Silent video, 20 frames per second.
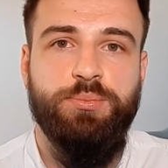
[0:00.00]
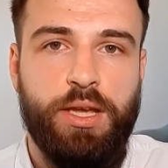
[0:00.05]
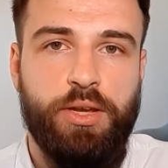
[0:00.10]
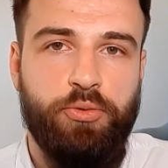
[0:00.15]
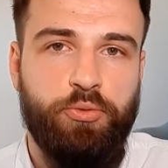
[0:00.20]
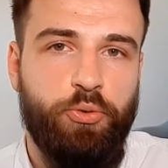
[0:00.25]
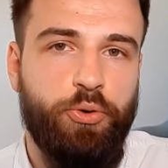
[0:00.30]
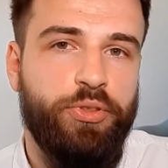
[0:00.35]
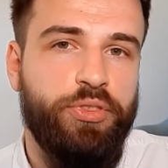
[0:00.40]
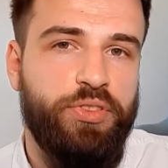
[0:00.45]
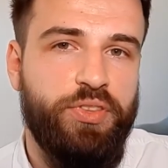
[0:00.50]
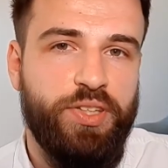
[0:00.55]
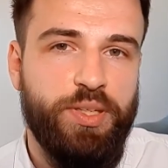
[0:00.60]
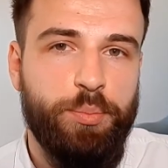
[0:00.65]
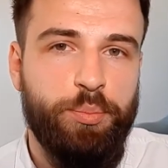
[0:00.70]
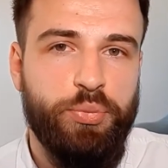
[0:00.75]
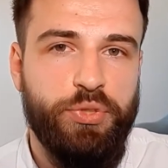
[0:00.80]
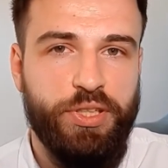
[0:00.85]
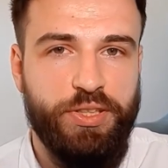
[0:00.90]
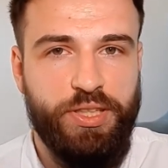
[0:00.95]
One
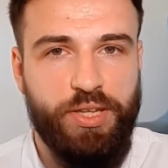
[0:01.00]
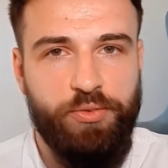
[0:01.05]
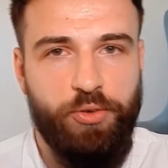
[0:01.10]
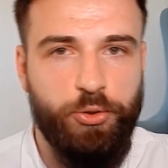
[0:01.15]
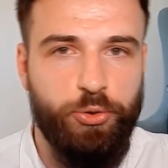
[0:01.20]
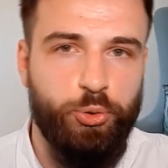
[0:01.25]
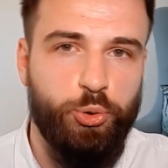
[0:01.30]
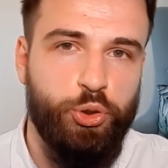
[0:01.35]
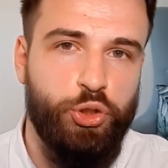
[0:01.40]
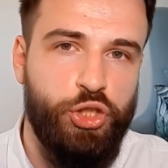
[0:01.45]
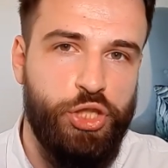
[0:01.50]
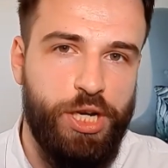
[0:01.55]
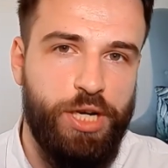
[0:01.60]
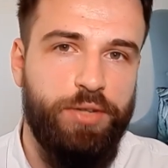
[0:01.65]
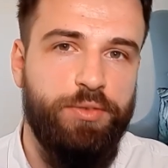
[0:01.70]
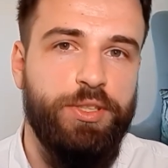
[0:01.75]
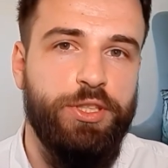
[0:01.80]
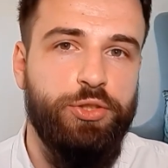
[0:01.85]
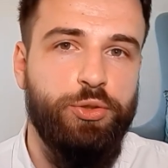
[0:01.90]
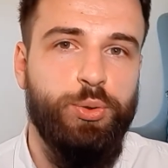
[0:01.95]
tip that I want to share
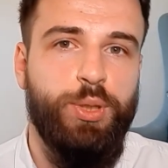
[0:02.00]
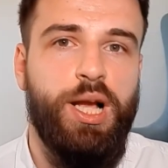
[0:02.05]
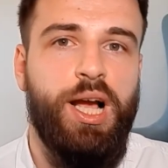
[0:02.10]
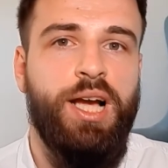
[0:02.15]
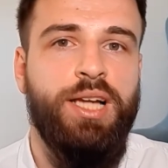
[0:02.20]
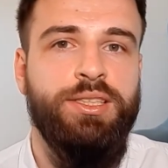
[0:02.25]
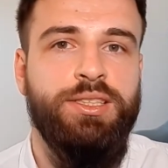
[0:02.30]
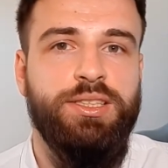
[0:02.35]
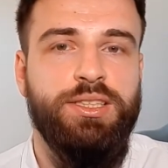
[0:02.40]
with you guys